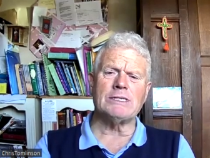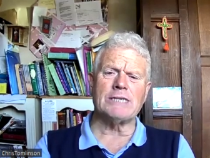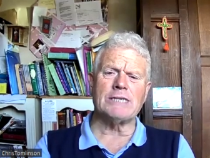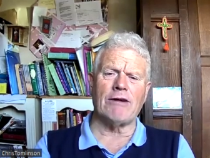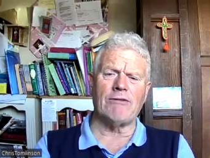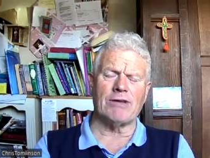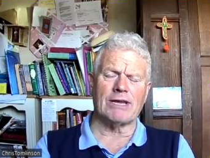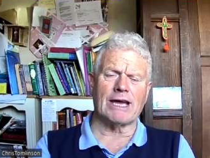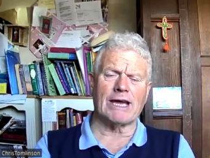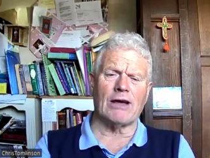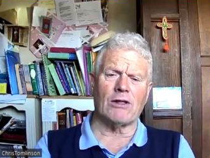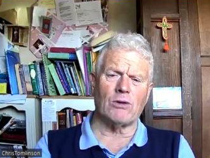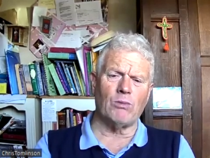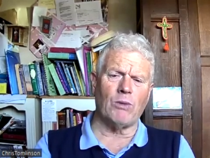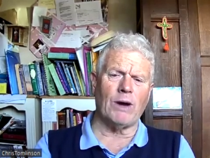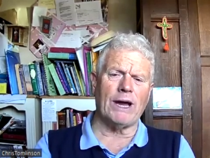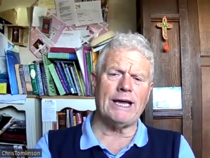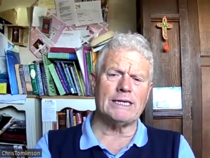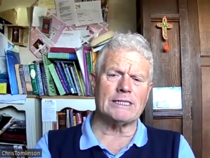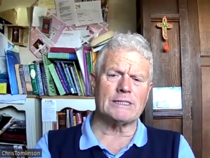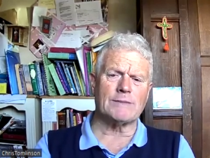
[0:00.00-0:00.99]
dairy cow, the
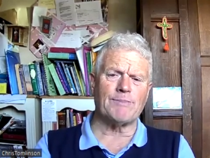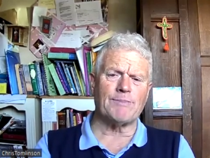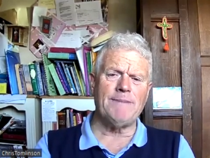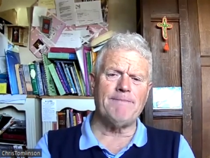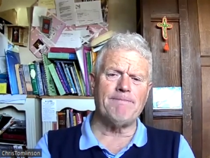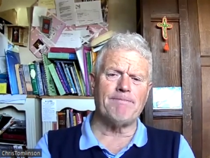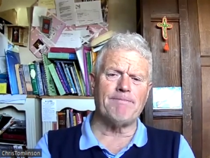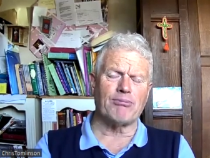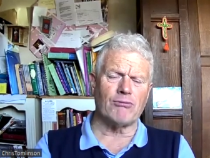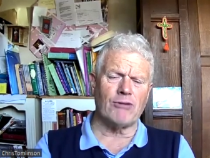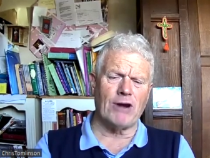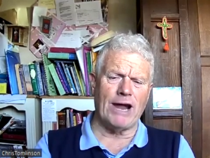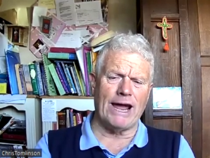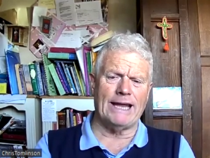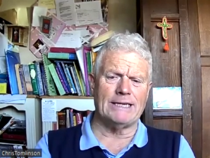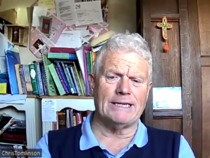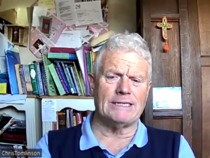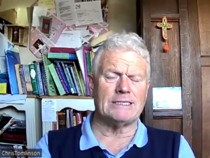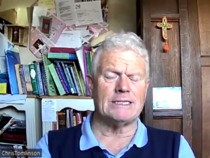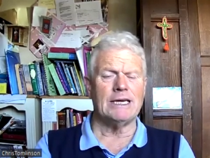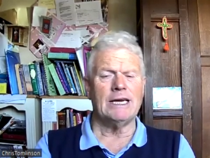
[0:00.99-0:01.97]
way it's been
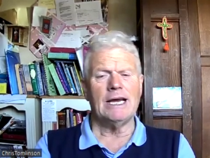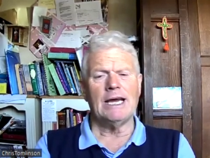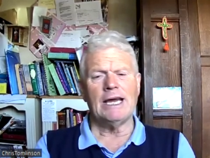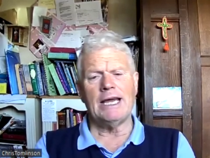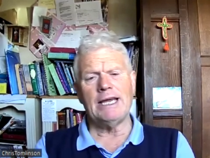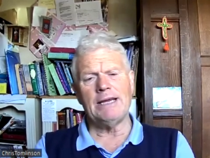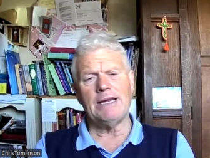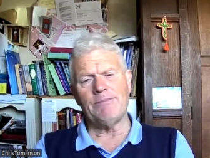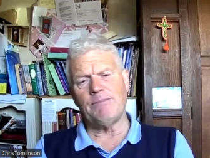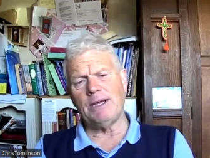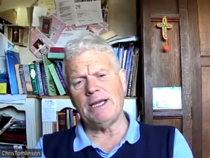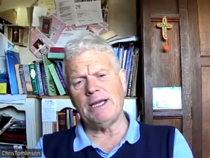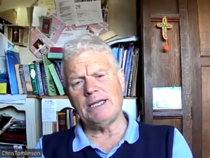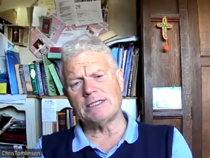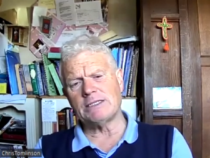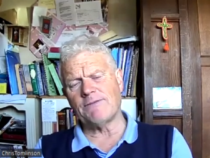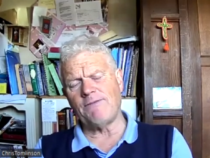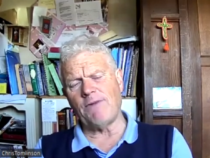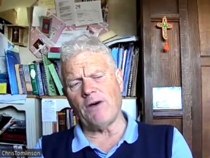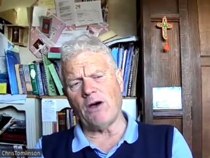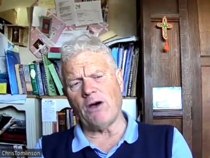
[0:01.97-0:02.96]
bred, it,
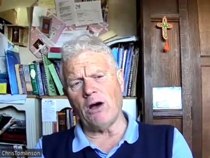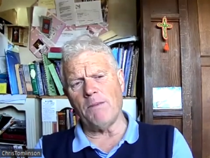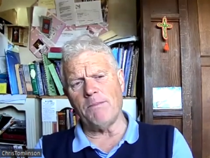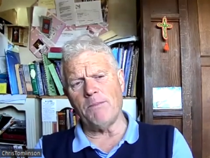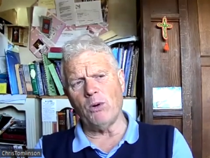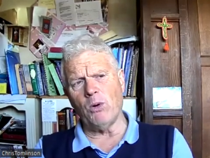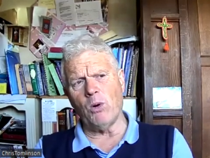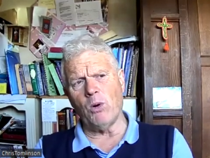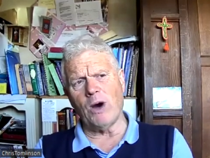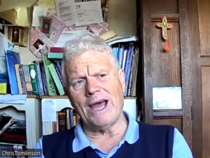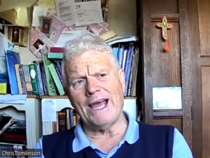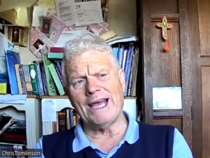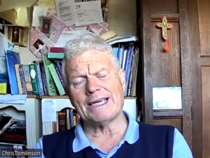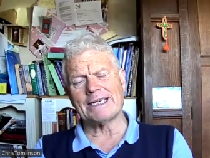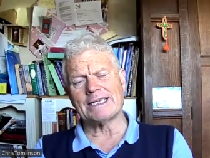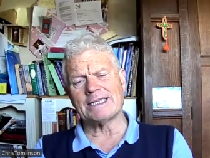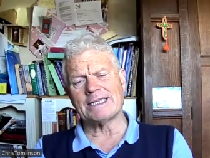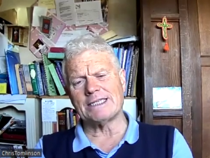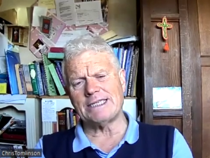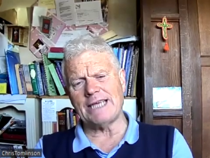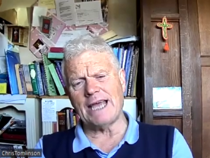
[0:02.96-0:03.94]
it's far more
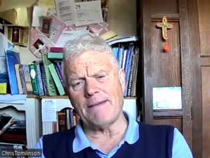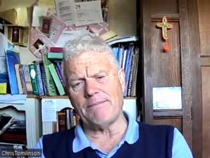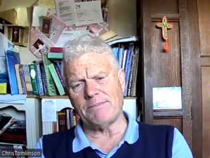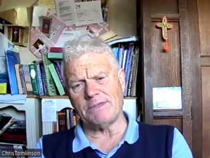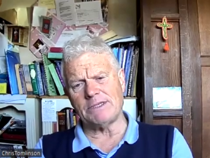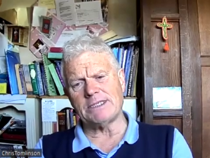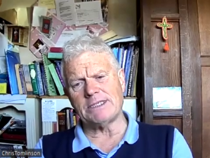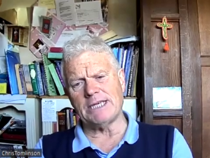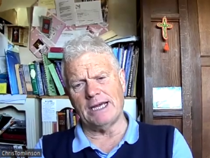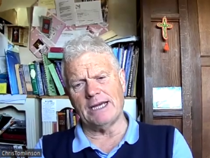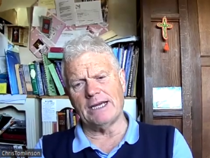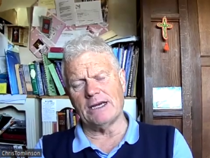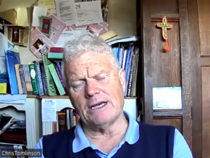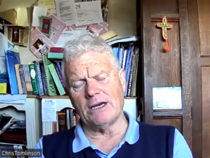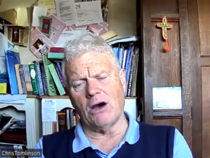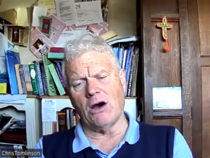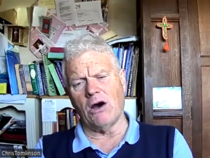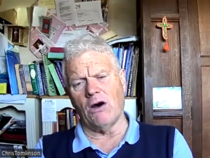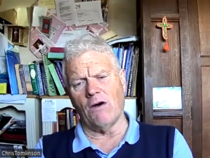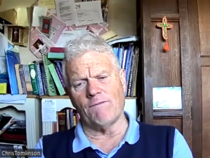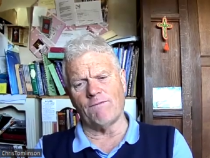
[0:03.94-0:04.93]
accepting
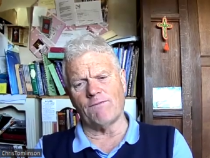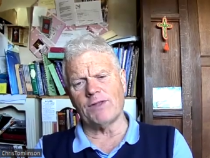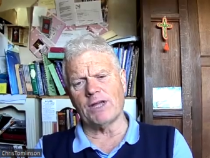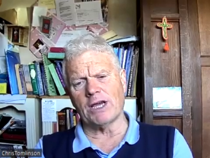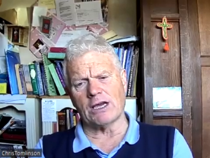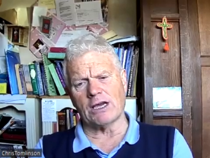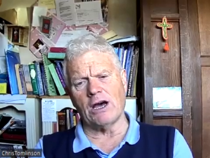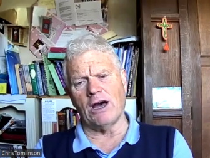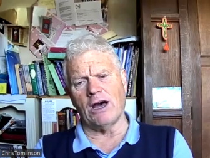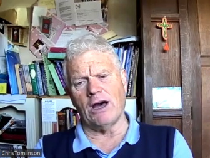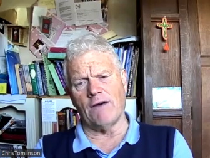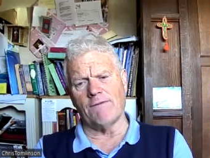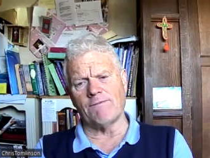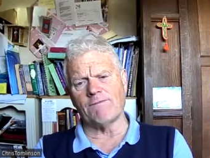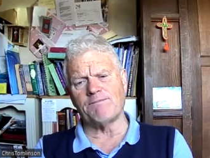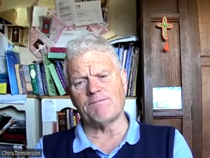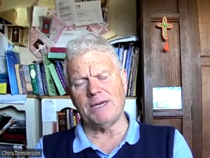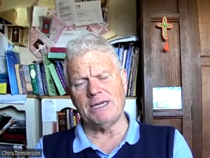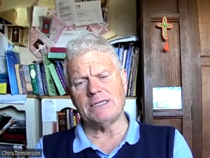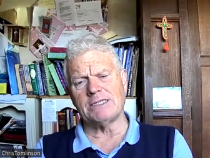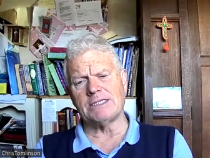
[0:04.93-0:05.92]
of the calf
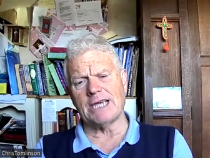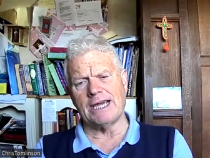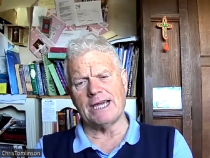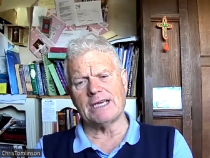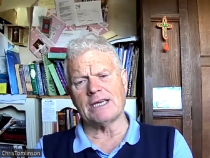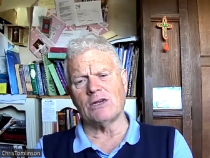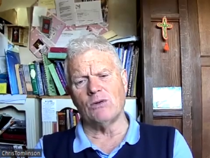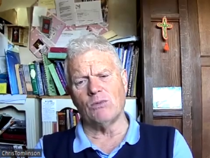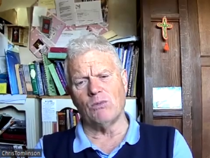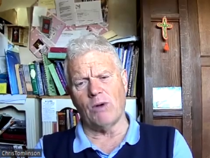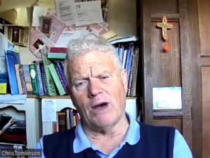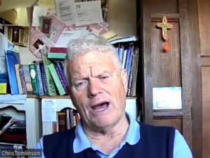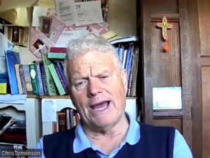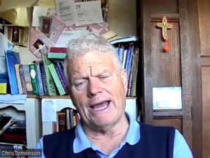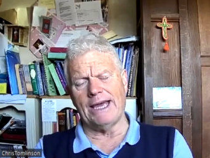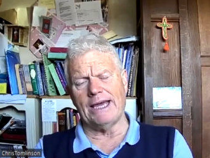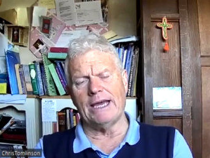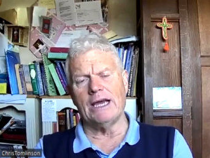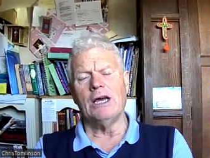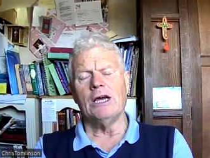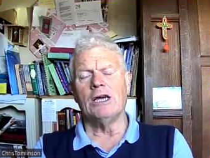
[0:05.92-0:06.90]
being taken
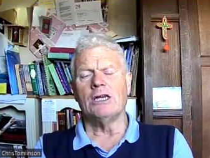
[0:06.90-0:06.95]
away.